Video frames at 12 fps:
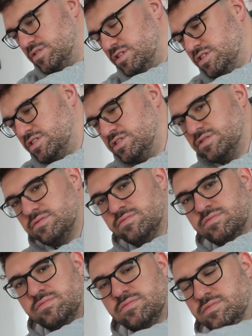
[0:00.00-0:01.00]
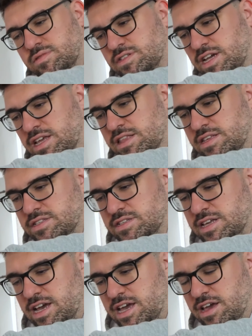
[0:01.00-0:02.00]
you just tighten this
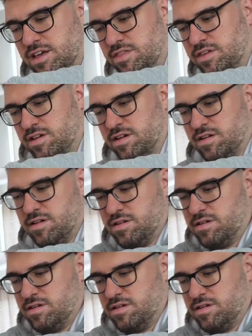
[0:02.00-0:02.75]
guy on there.